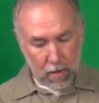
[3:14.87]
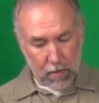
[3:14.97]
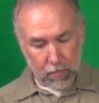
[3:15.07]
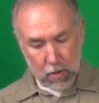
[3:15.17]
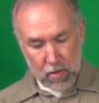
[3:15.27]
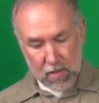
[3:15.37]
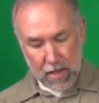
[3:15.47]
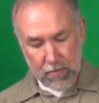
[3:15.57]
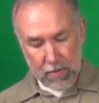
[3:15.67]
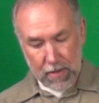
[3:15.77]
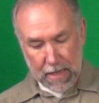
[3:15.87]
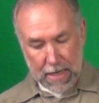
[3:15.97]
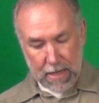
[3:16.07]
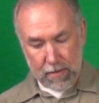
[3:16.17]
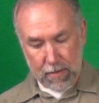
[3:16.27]
A few years after
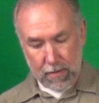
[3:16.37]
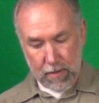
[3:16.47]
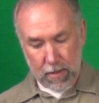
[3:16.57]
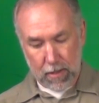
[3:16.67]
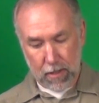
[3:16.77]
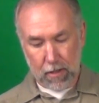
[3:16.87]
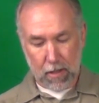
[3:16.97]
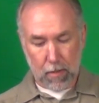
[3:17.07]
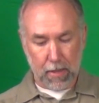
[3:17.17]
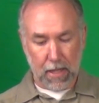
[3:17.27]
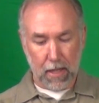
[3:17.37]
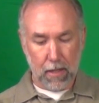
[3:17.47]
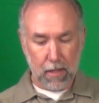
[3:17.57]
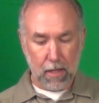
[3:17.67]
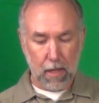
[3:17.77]
that, another company
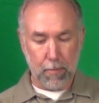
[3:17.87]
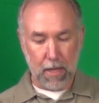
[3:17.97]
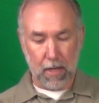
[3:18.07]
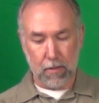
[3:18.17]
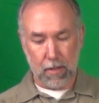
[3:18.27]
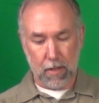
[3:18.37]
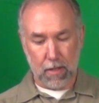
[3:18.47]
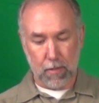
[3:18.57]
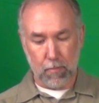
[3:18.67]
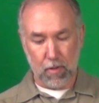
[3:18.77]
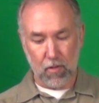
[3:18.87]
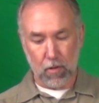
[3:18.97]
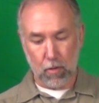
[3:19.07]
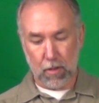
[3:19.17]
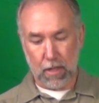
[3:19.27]
came out with
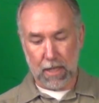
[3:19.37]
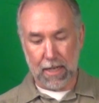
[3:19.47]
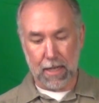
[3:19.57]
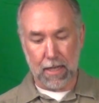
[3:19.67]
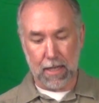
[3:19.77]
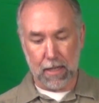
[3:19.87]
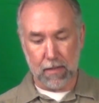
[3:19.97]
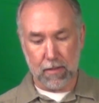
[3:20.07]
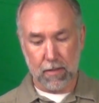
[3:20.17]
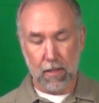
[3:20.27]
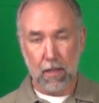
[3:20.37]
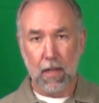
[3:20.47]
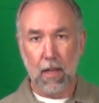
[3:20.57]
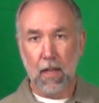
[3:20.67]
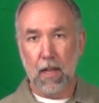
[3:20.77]
solar night eyes.
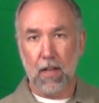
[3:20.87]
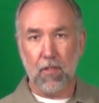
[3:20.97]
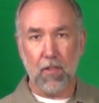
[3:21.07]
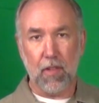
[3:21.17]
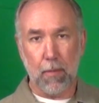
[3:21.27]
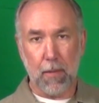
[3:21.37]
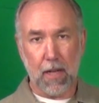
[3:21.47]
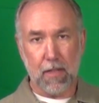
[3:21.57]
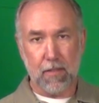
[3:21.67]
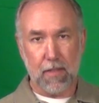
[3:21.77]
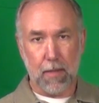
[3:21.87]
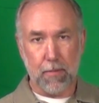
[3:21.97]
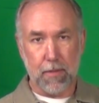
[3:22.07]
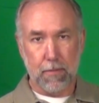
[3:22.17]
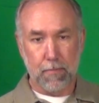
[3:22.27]
It's the same
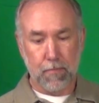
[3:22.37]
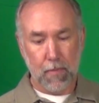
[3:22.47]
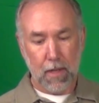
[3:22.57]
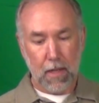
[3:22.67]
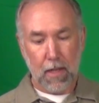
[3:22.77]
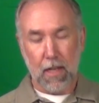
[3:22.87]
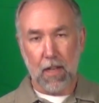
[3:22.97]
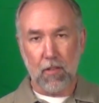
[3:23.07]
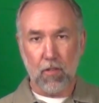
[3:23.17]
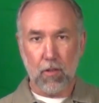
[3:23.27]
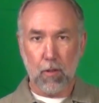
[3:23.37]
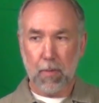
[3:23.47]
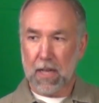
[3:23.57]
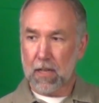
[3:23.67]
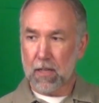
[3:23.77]
concept. It has a solar
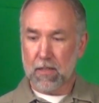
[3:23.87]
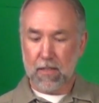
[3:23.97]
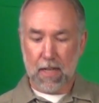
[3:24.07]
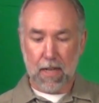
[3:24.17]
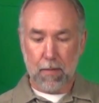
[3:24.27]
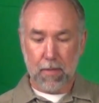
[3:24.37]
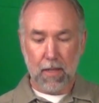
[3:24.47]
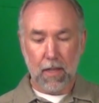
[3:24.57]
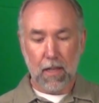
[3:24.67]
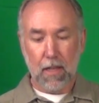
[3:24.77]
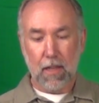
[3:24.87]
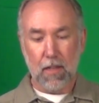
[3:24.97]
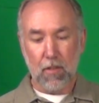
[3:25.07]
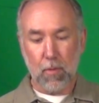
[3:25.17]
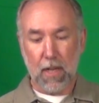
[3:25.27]
panel on top.
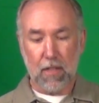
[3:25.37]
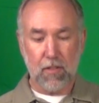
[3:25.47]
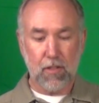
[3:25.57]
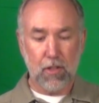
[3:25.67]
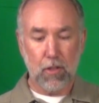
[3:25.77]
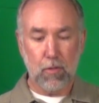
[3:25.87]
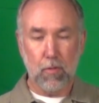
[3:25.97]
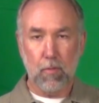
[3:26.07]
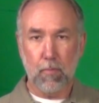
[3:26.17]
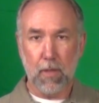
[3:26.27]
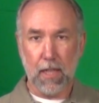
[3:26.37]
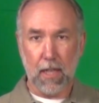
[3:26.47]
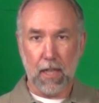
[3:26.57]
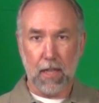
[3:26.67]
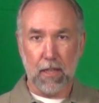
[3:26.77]
This one has 2
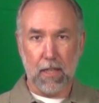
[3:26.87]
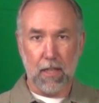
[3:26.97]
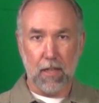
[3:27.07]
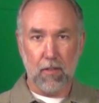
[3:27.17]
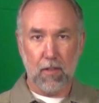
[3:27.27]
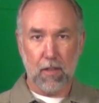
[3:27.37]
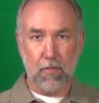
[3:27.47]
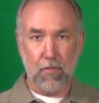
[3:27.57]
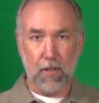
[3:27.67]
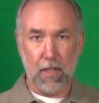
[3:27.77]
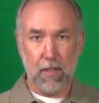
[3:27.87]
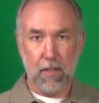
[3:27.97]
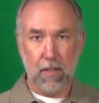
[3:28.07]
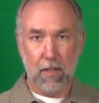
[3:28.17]
blinking LEDs on the front.